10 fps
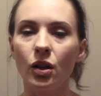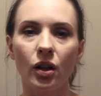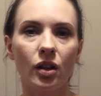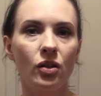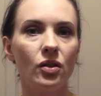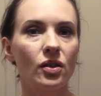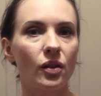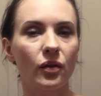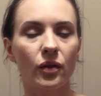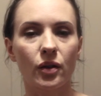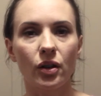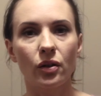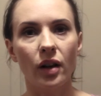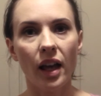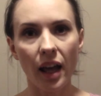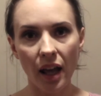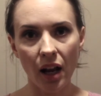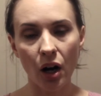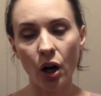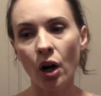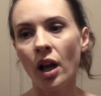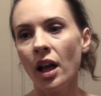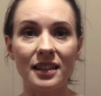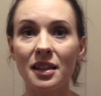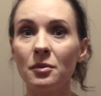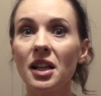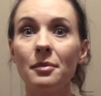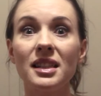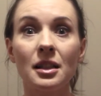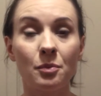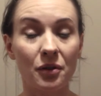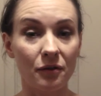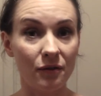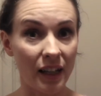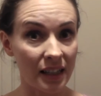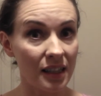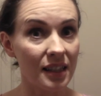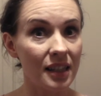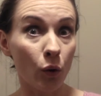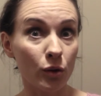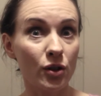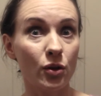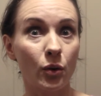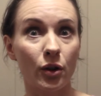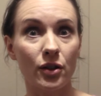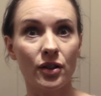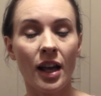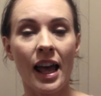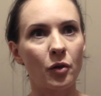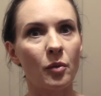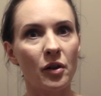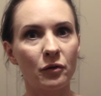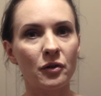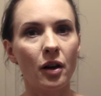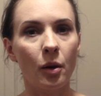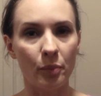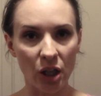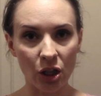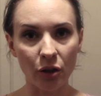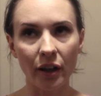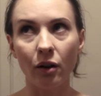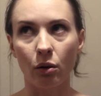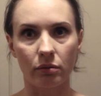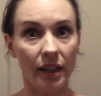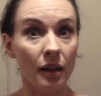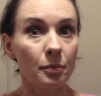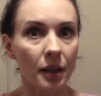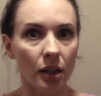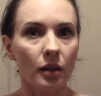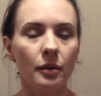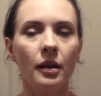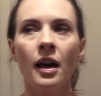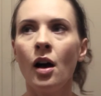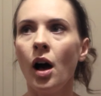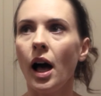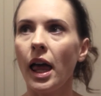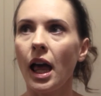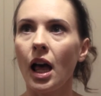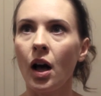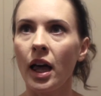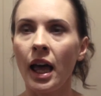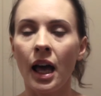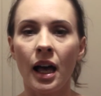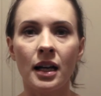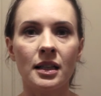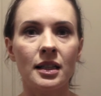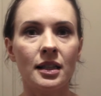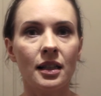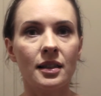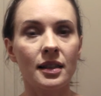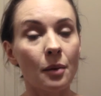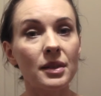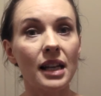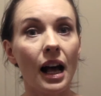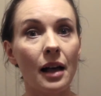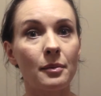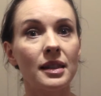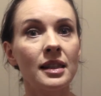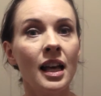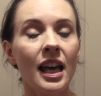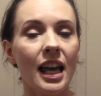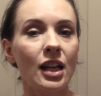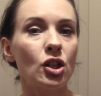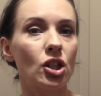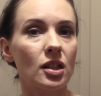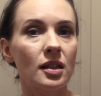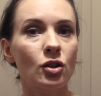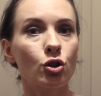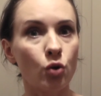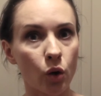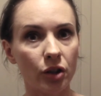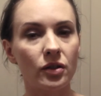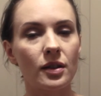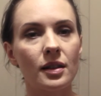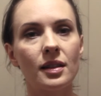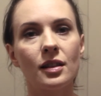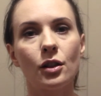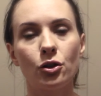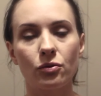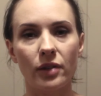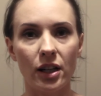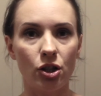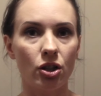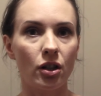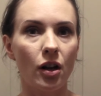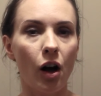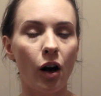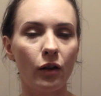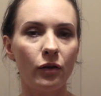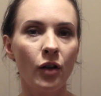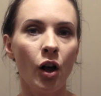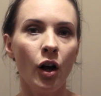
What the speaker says: you can use it for your hair, and sometimes it prevents cold sores from appearing or reappearing, and sometimes it just shortens the duration of